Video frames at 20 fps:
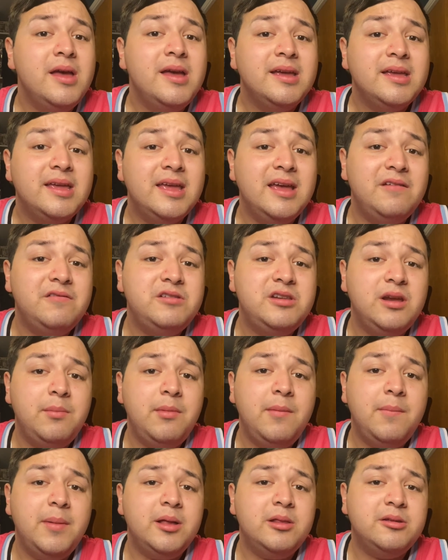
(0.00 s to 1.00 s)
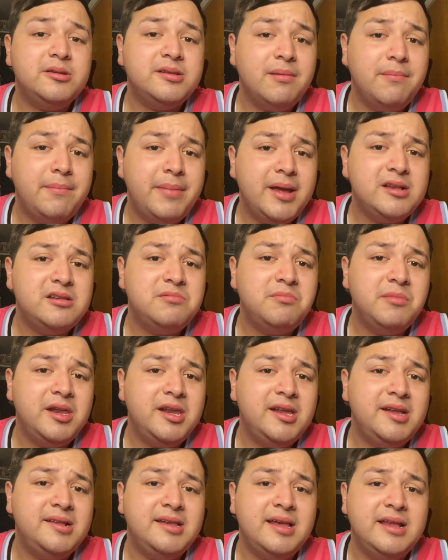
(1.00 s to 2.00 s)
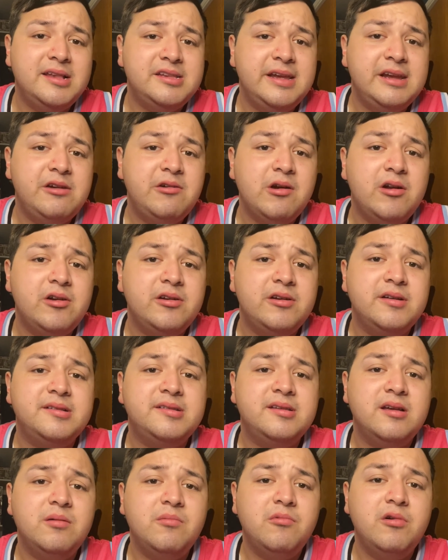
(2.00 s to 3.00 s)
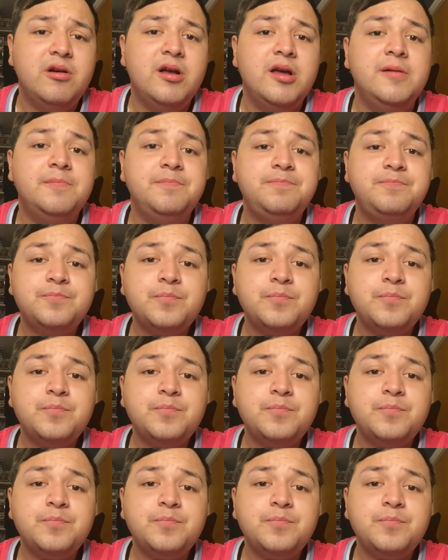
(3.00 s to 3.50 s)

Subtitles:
give Jimmy Butler some bench minutes, and Jay Crowder could somewhat